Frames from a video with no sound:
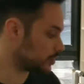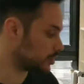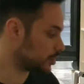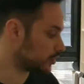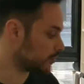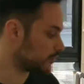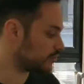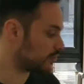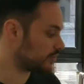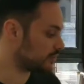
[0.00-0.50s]

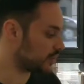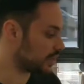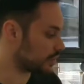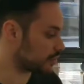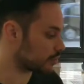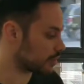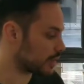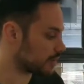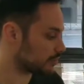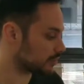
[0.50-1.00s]
So
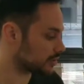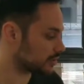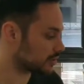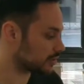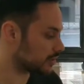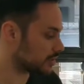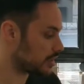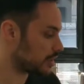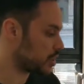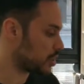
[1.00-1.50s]
15 grams,
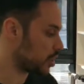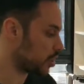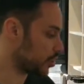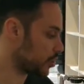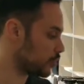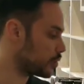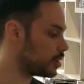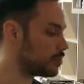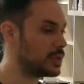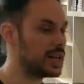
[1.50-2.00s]

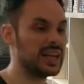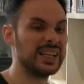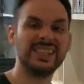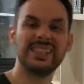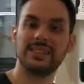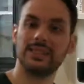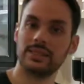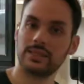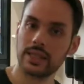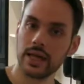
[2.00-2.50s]
3
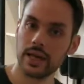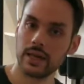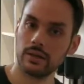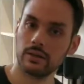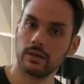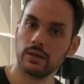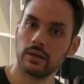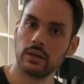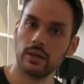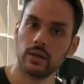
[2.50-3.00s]
minutes
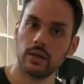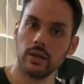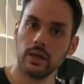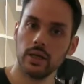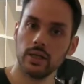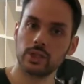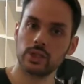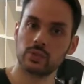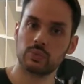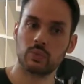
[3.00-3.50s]
10,
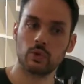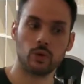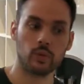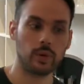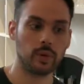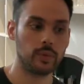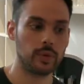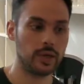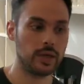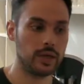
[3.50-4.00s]
it's
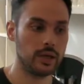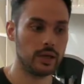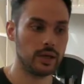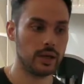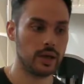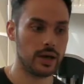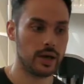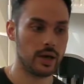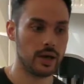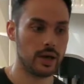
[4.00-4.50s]
probably
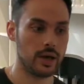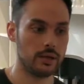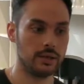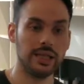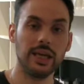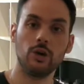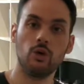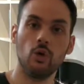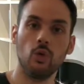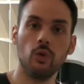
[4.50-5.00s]

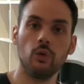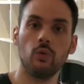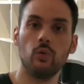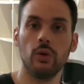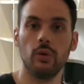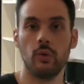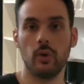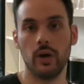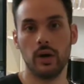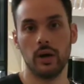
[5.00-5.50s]
the goal
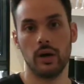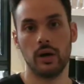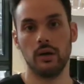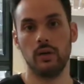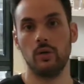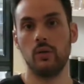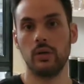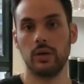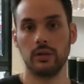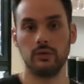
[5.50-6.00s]
we were
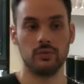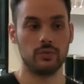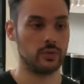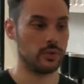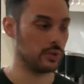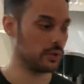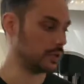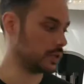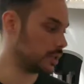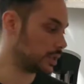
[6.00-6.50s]
looking for.